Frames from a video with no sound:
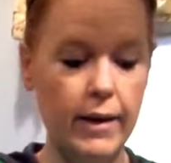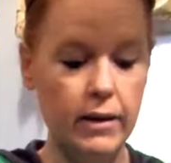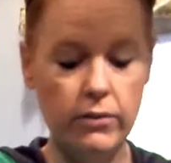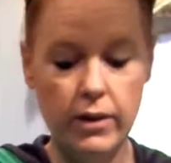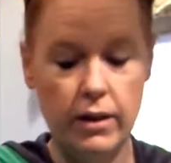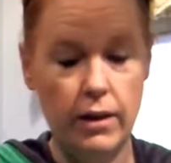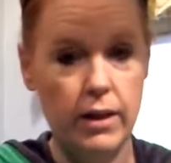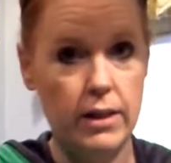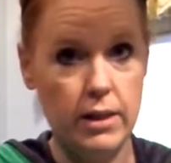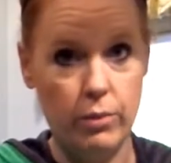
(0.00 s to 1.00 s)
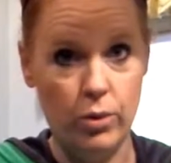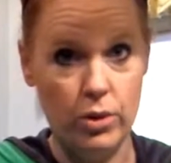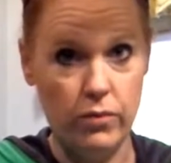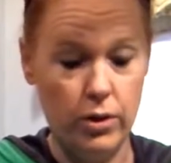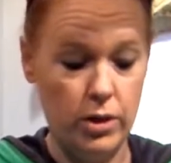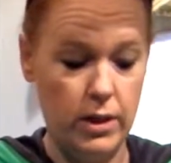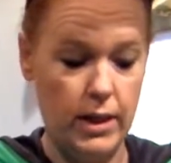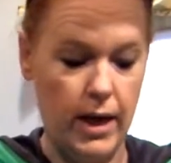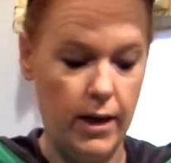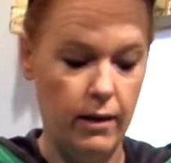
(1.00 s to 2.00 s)
like the vanilla. It's the most
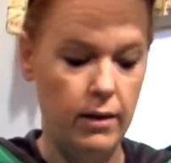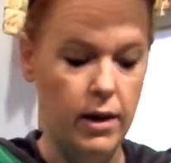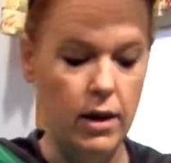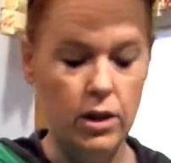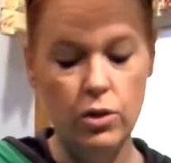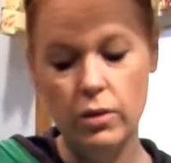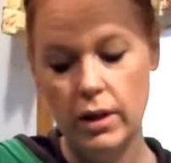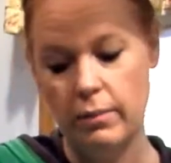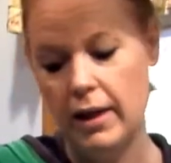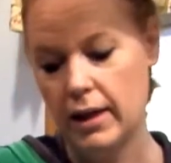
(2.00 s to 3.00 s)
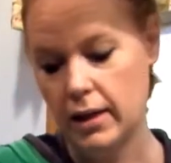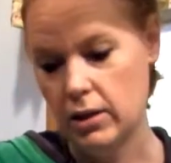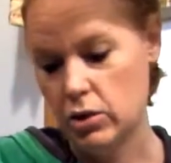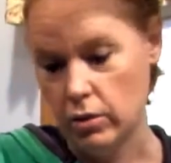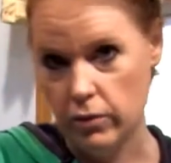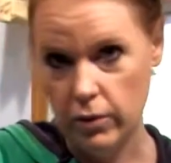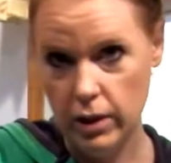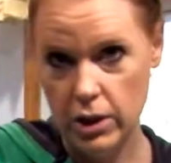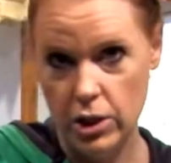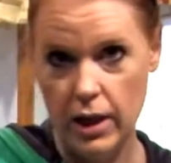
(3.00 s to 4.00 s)
versatile. You can make it into a
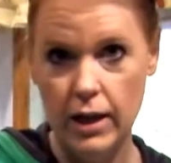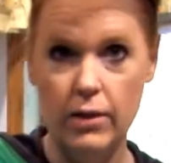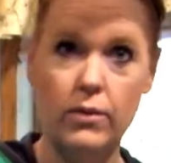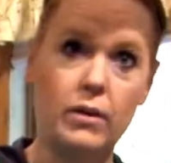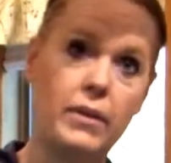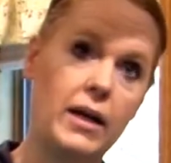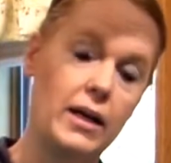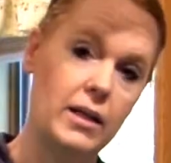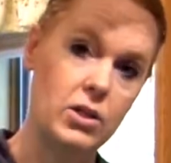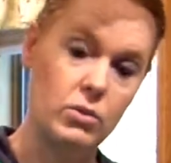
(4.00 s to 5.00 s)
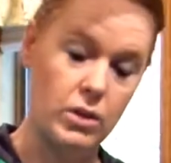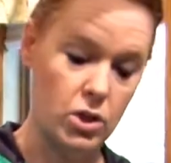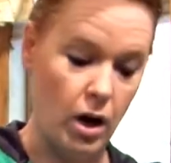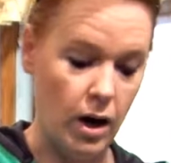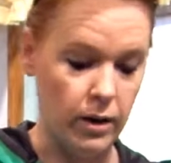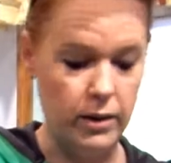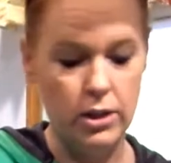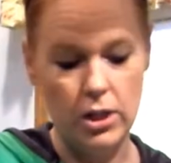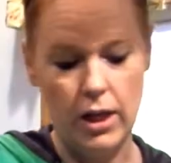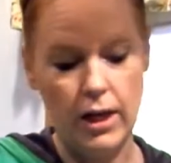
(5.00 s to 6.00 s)
fruity shake. You can make it into a chocolate
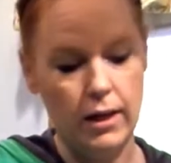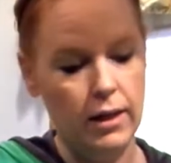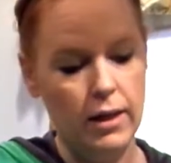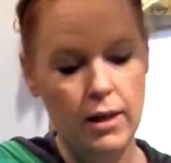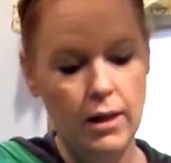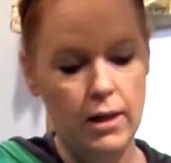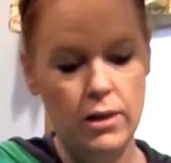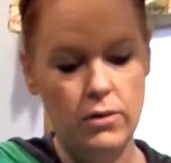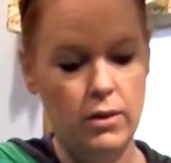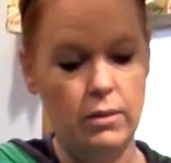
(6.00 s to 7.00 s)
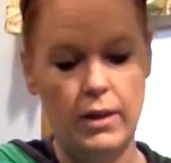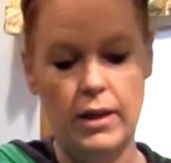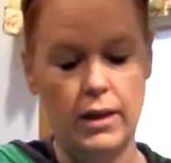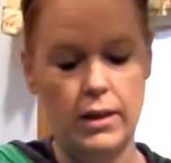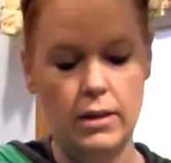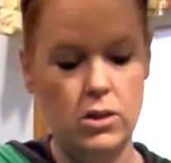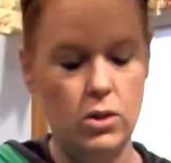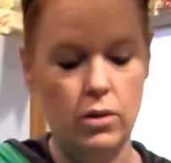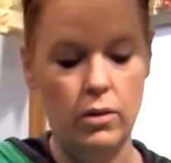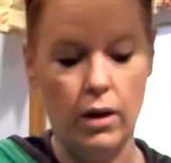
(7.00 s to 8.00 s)
shake. You could make it
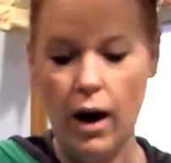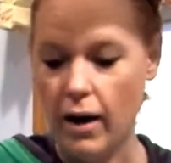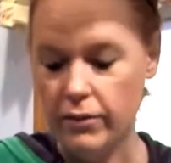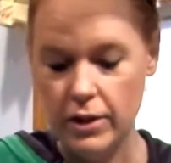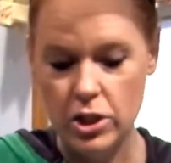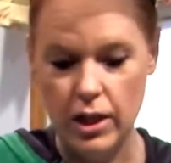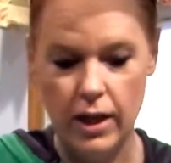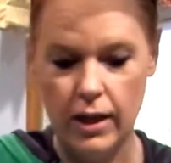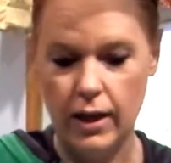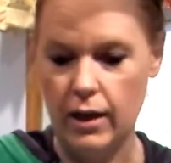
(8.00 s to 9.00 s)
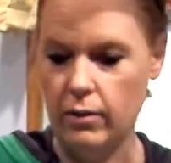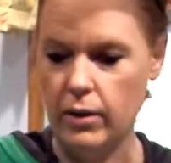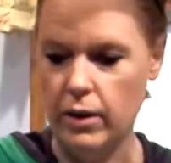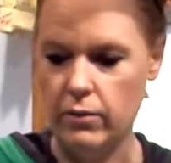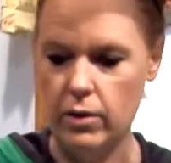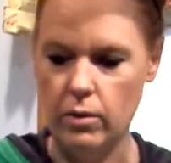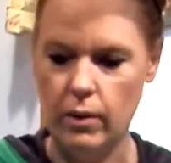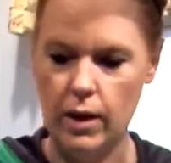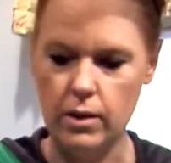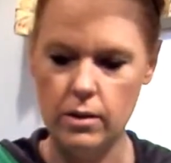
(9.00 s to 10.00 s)
into a coffee shake, kind of whatever you
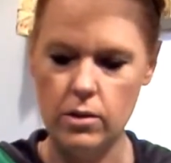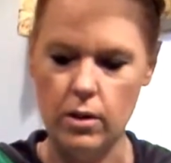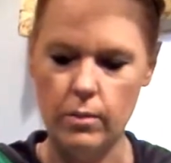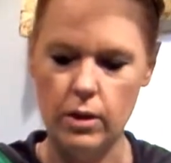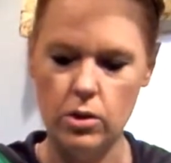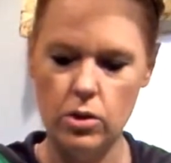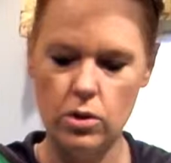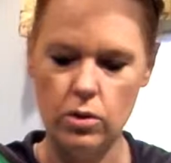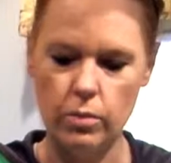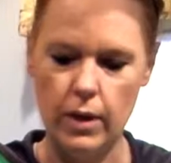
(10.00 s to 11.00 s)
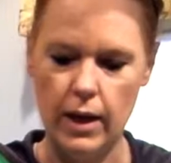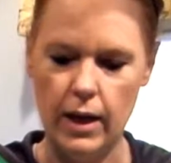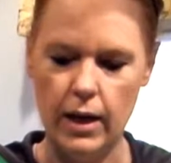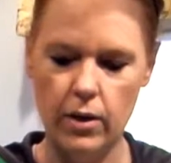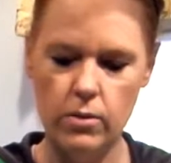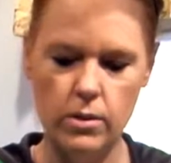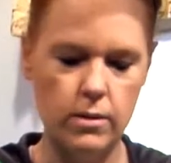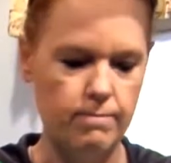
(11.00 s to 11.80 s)
want. So I'm going to scoop that out.